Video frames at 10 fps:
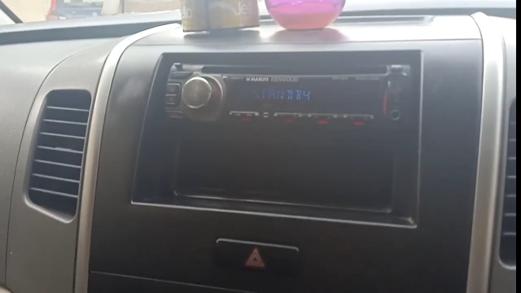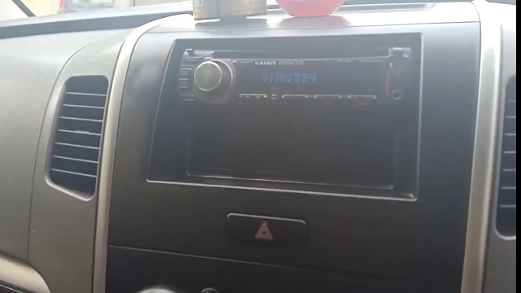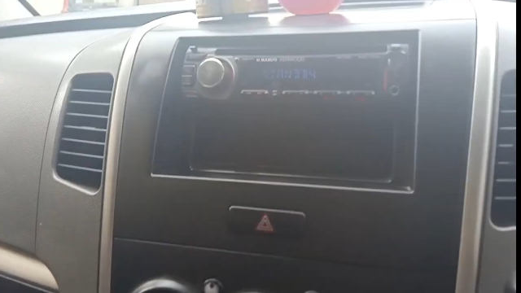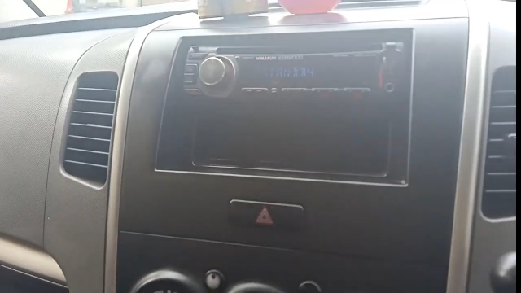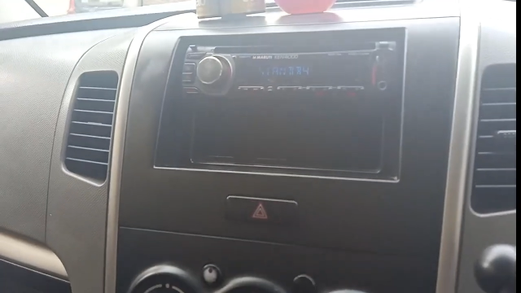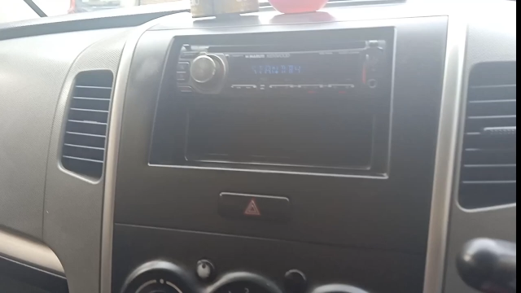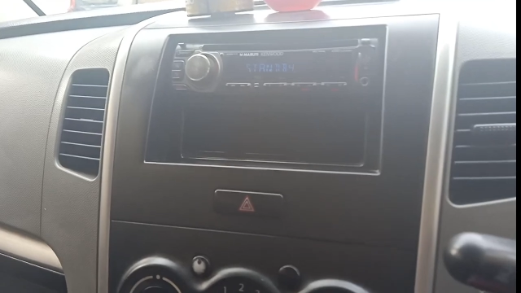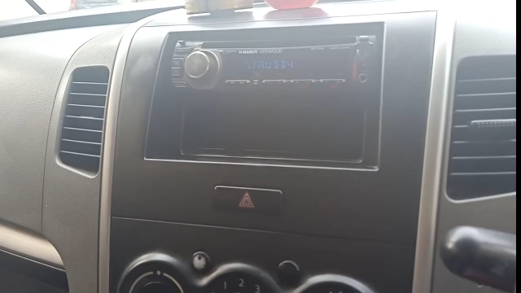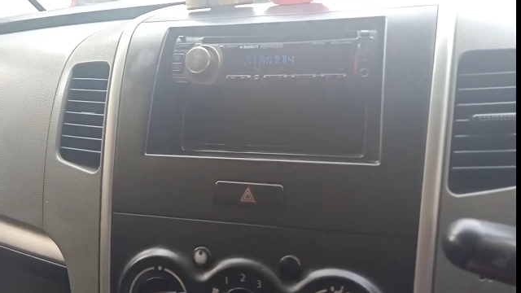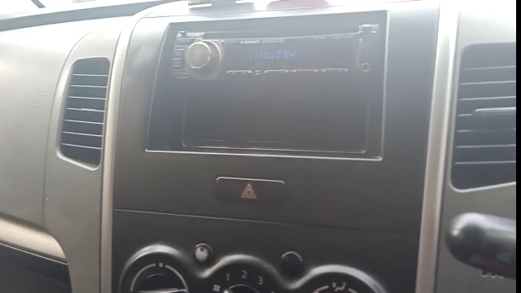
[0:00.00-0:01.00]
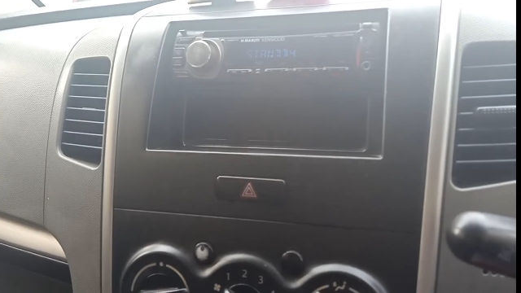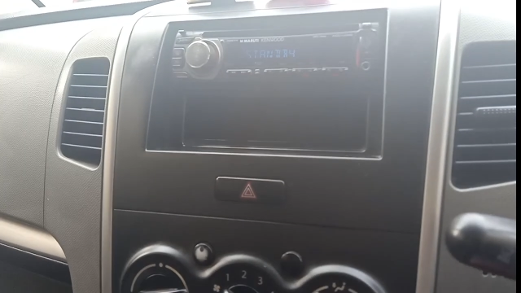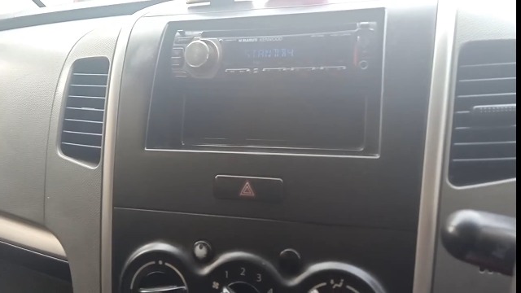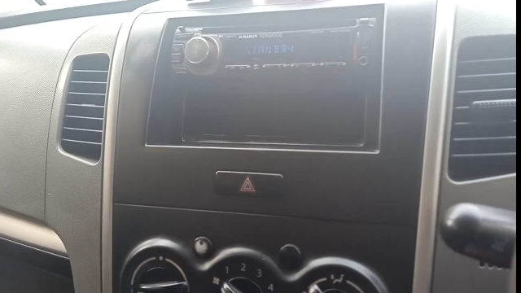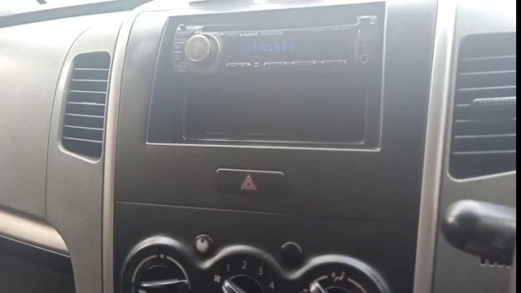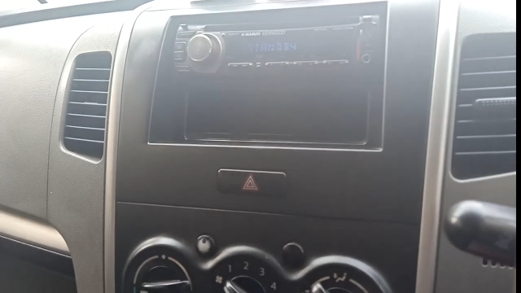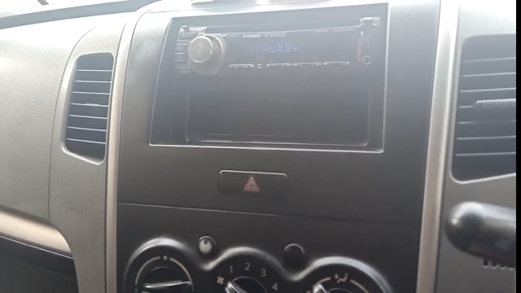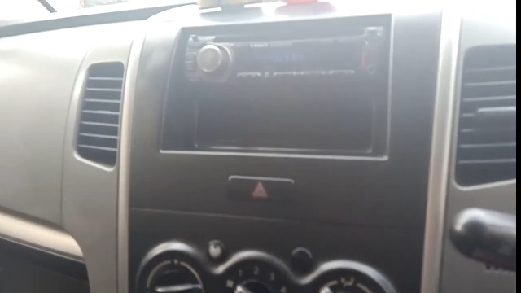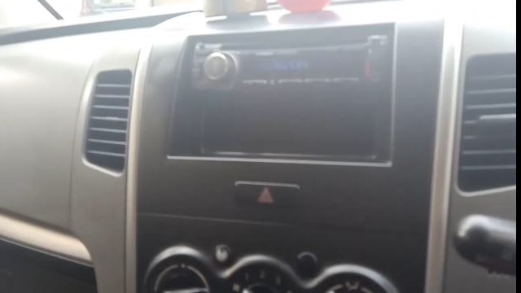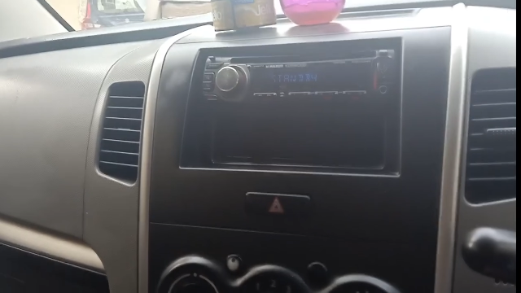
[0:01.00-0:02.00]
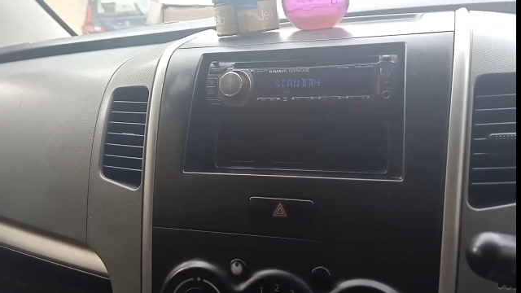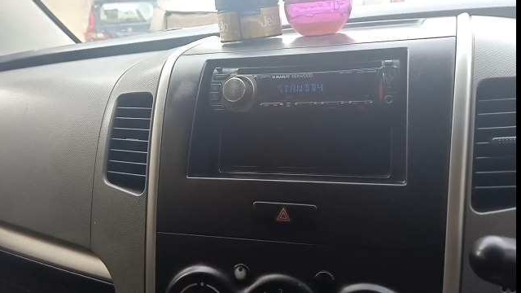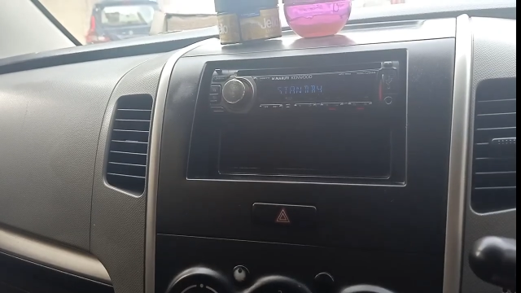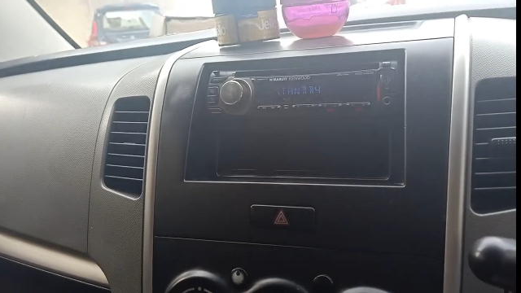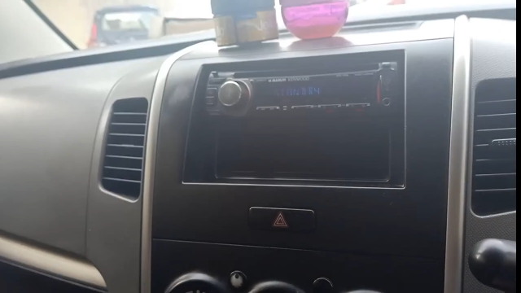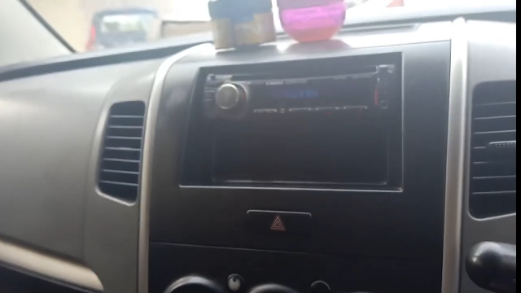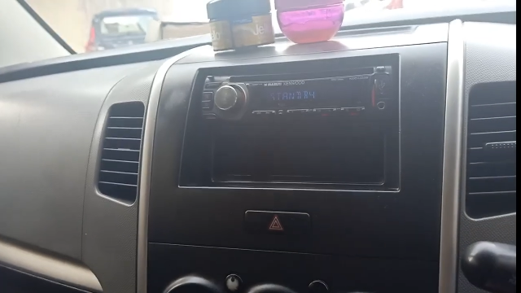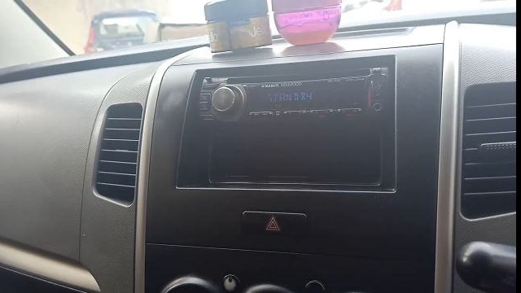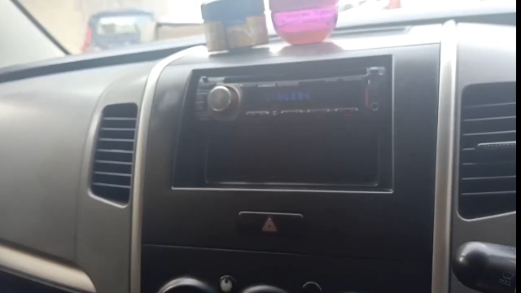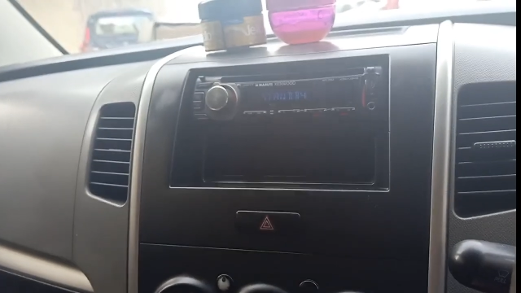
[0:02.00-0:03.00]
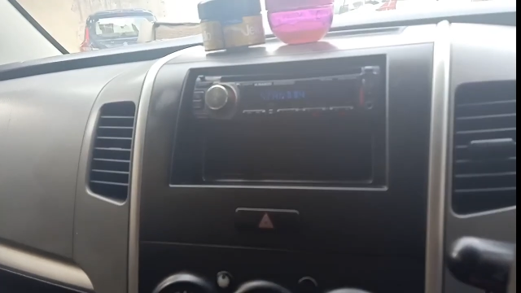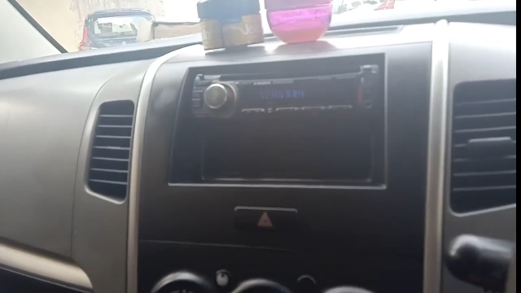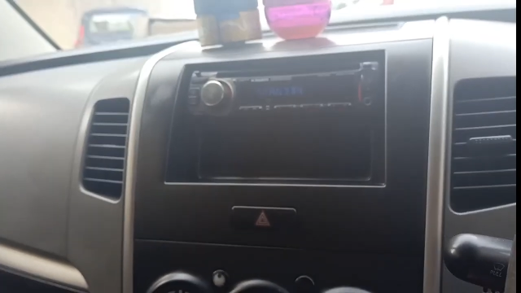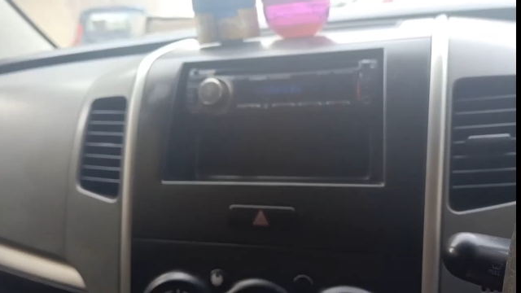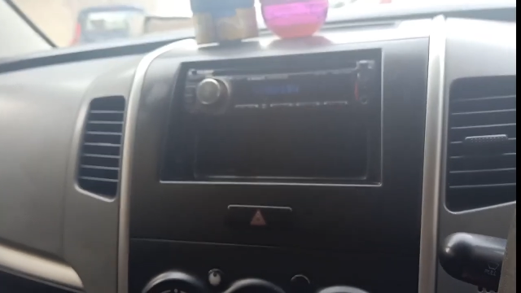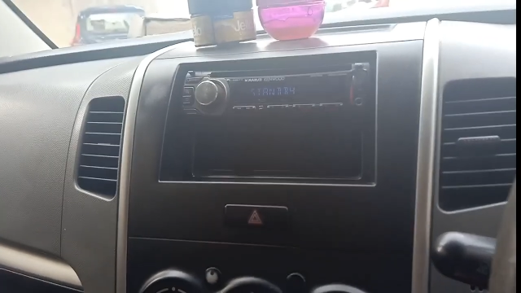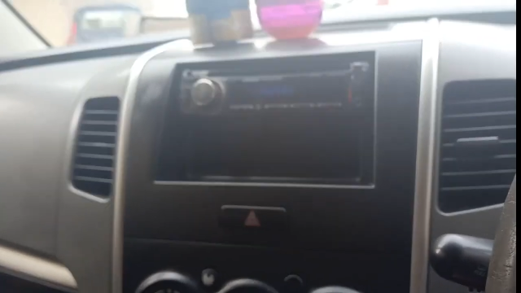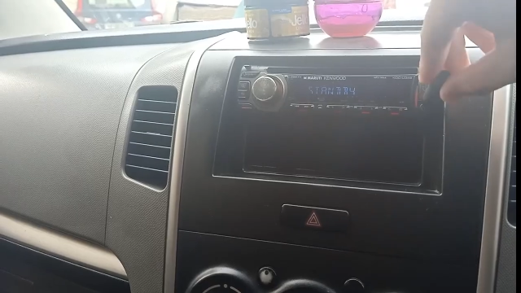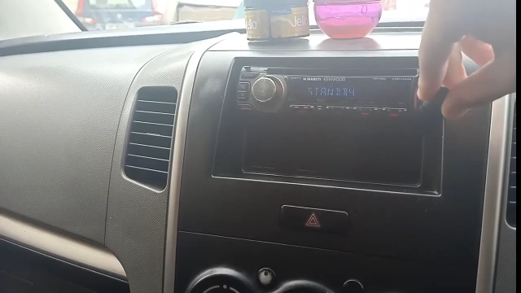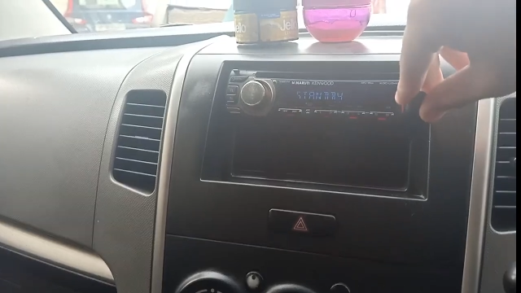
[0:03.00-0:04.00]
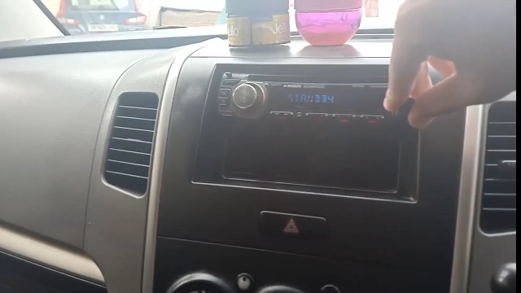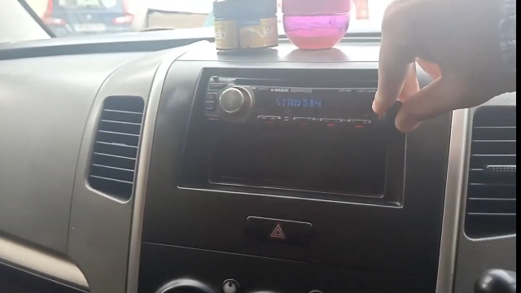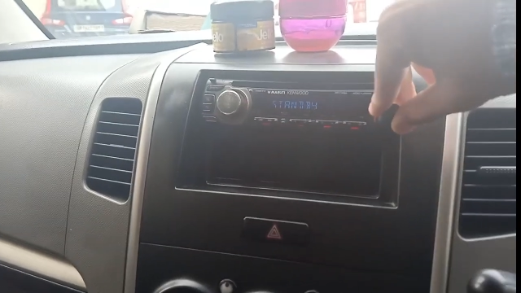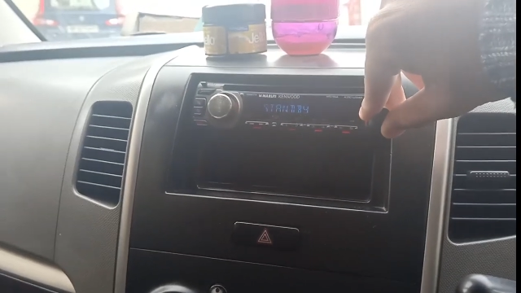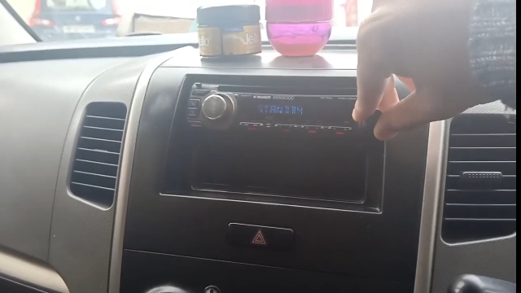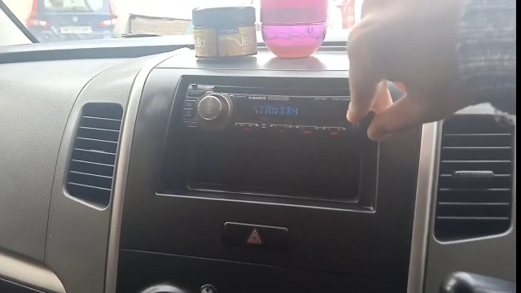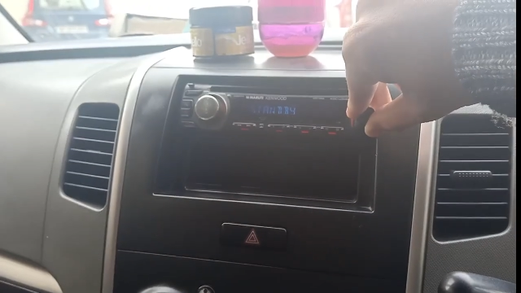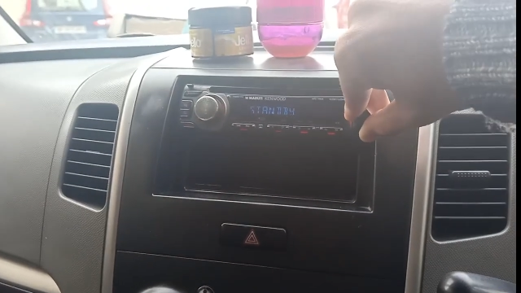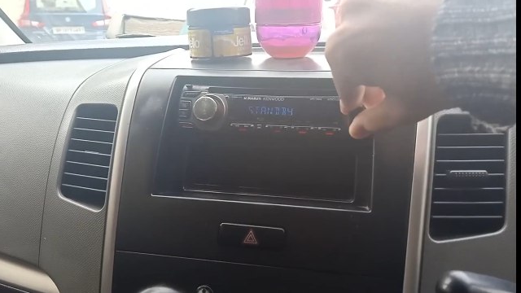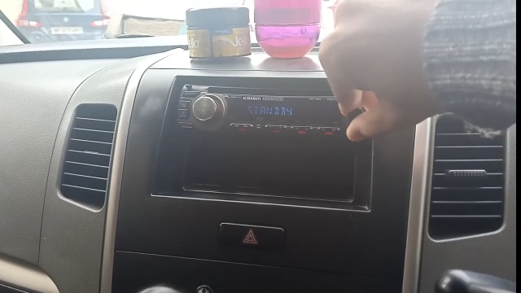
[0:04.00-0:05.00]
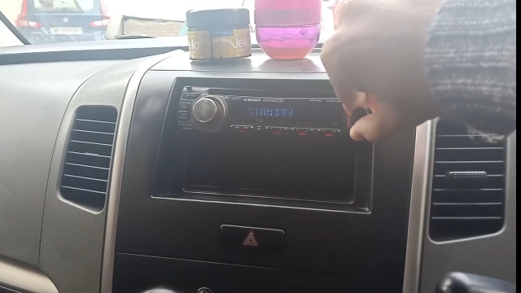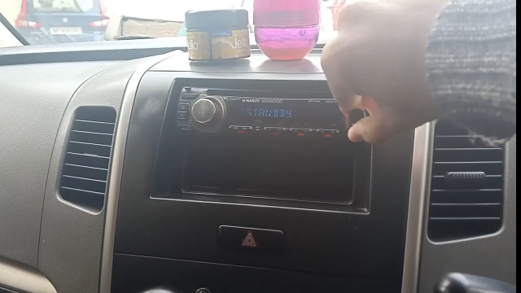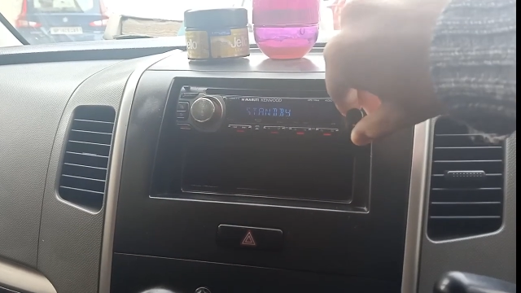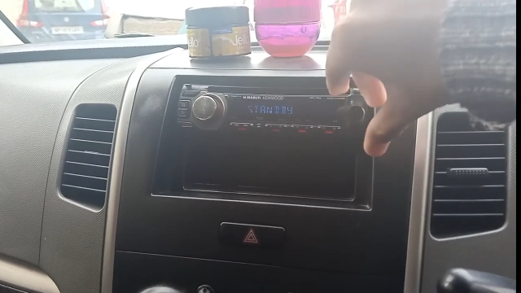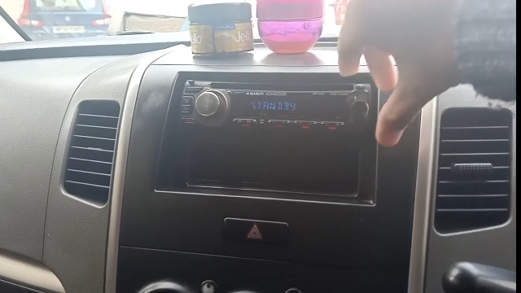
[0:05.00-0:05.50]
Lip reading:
(no speaker visible)